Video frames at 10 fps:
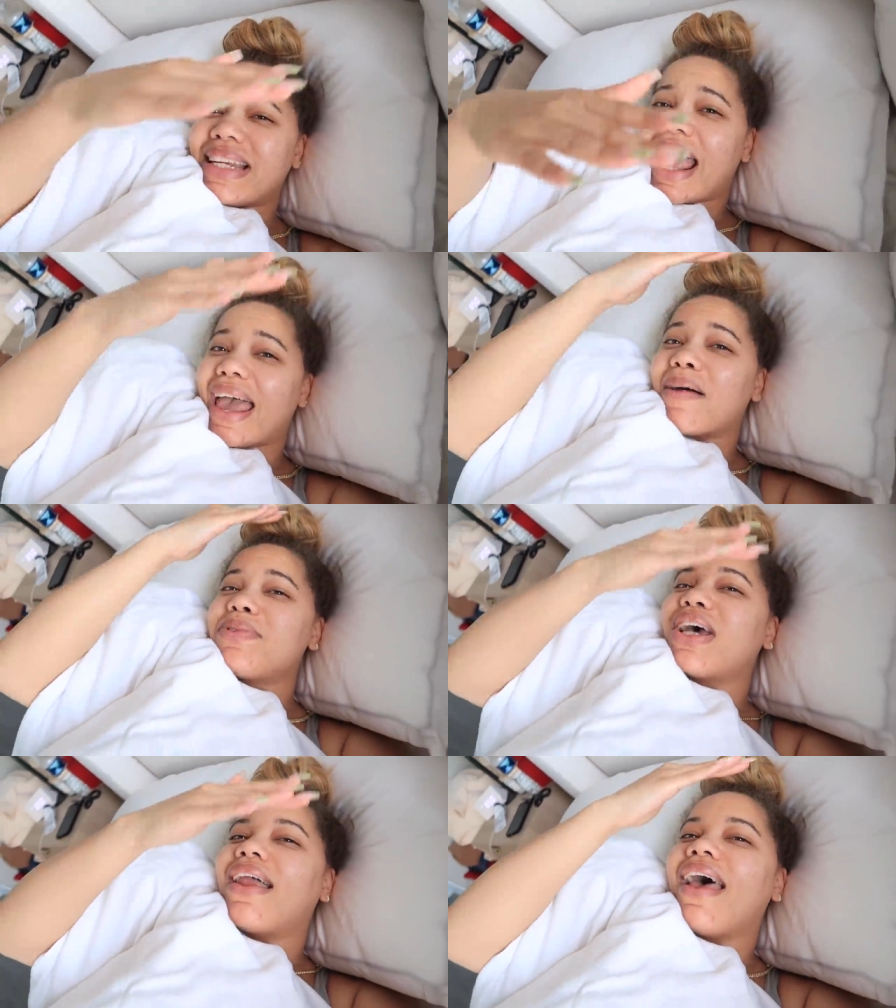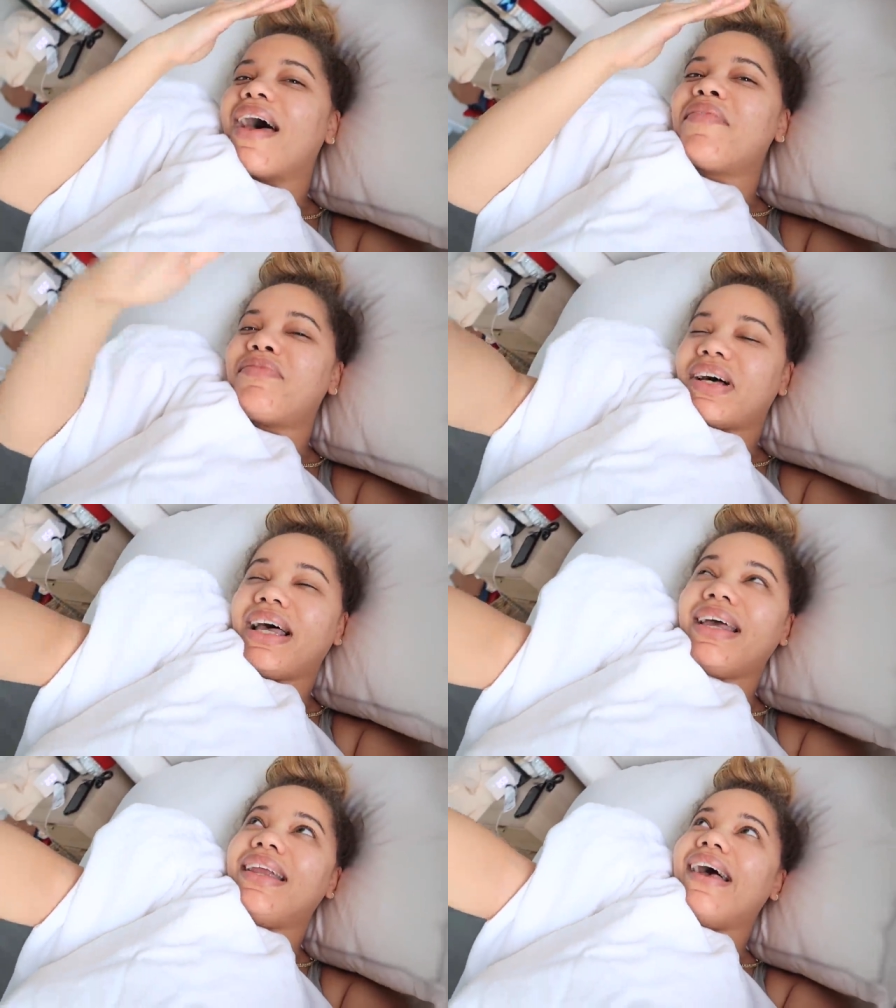today. I'm trying to have
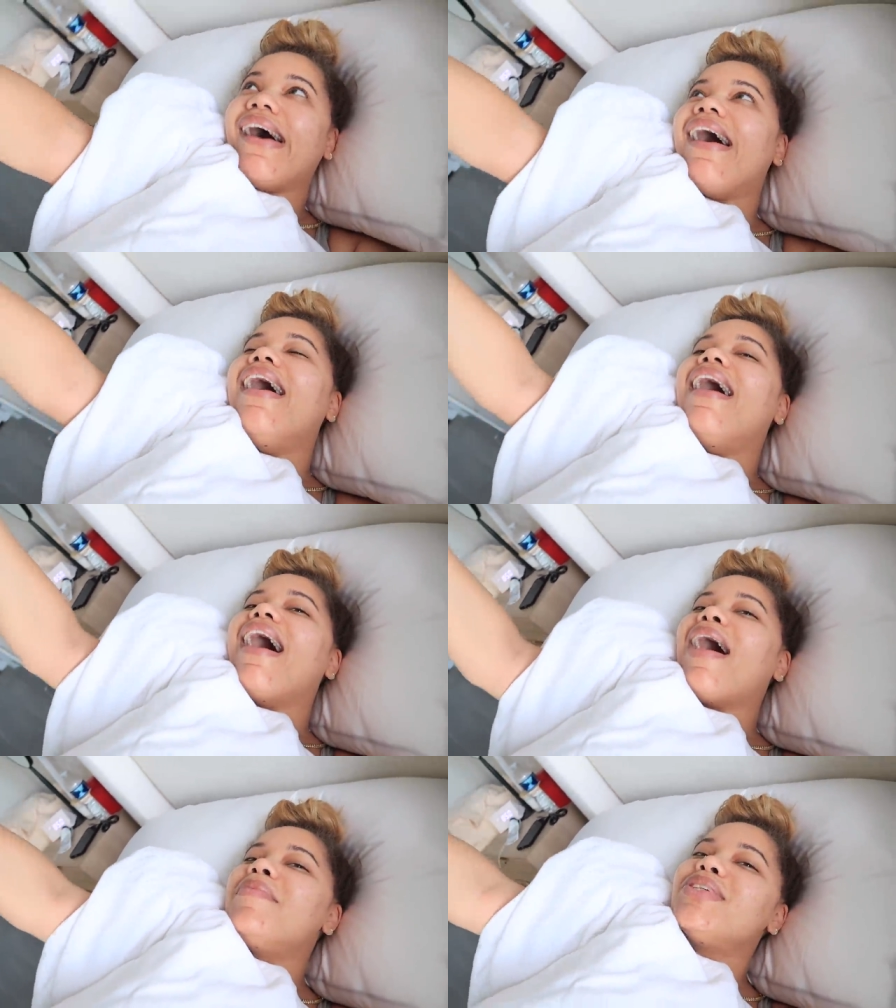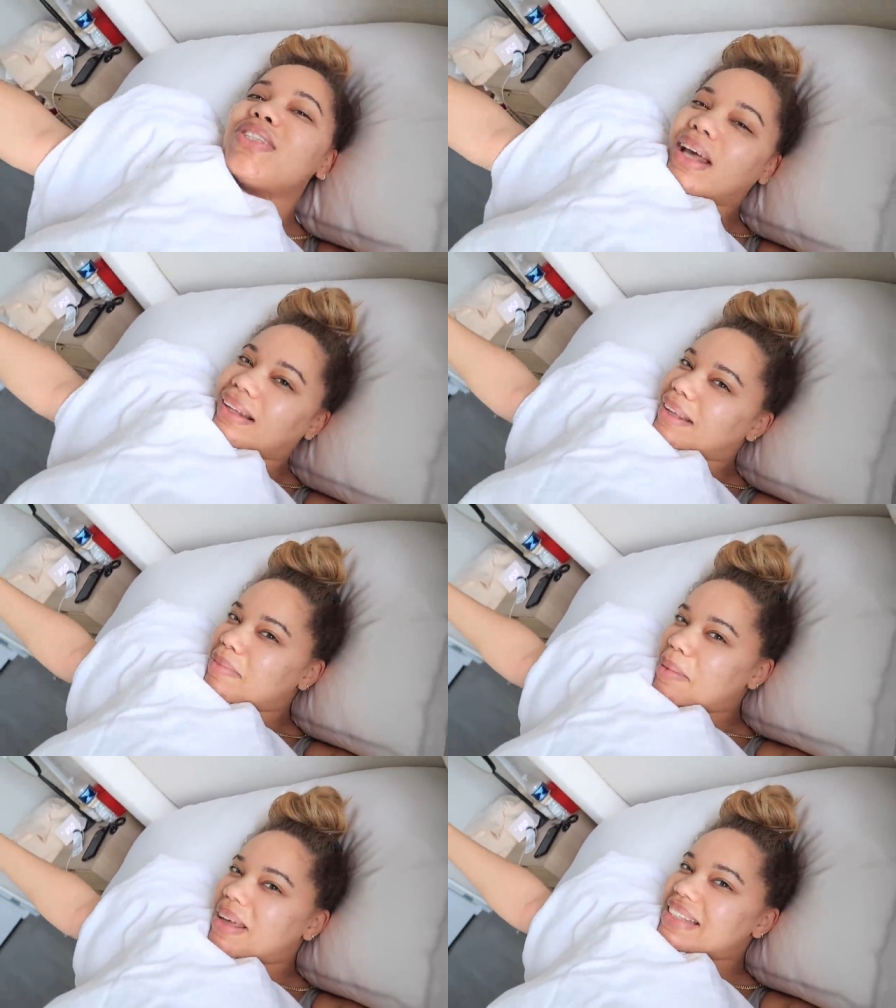fun. I'm just trying to live
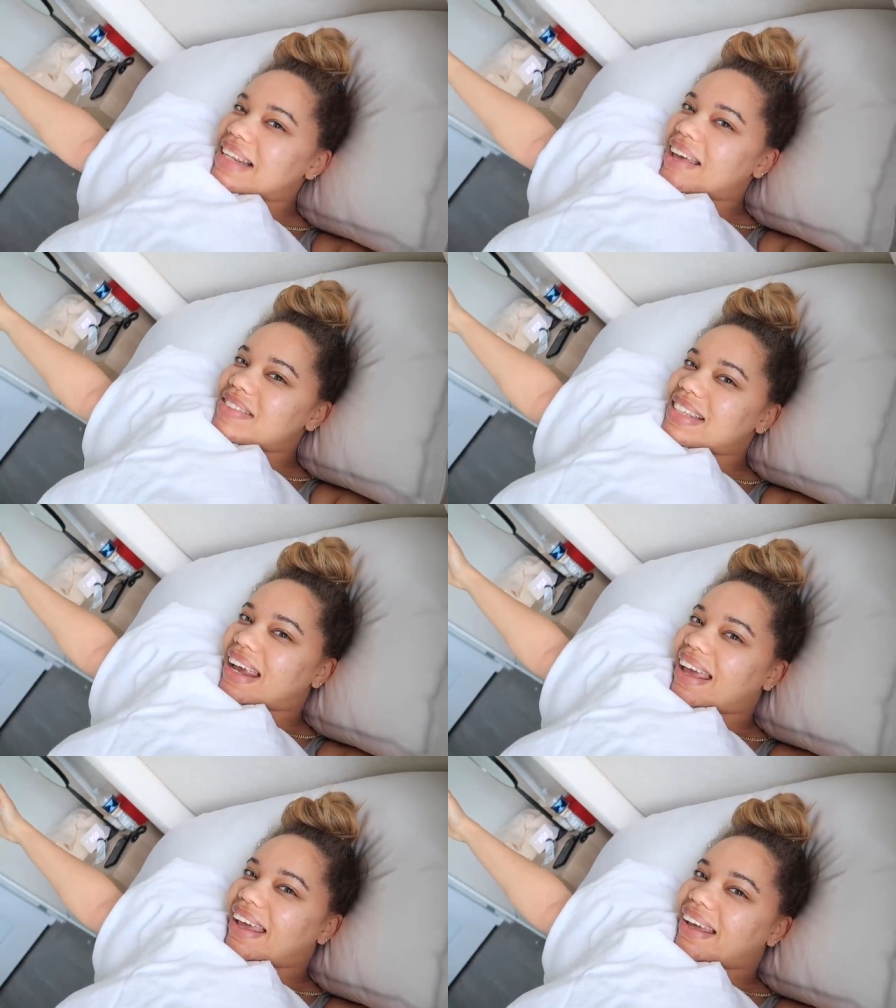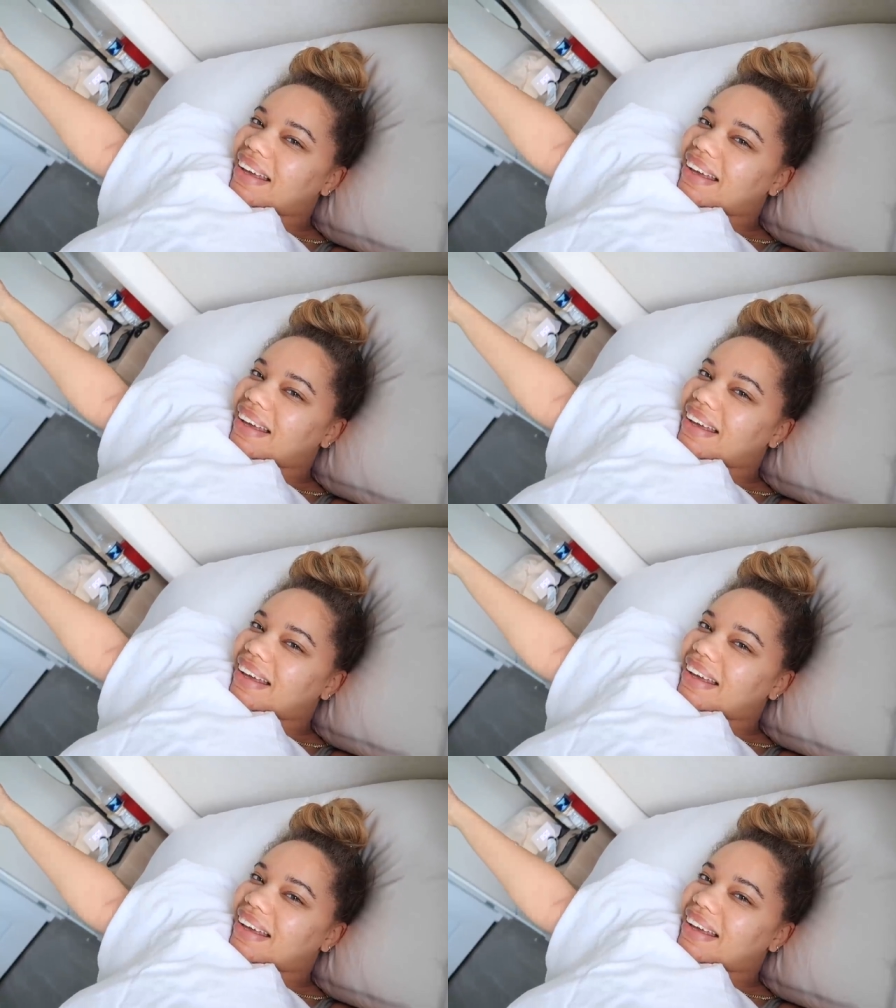my best life today.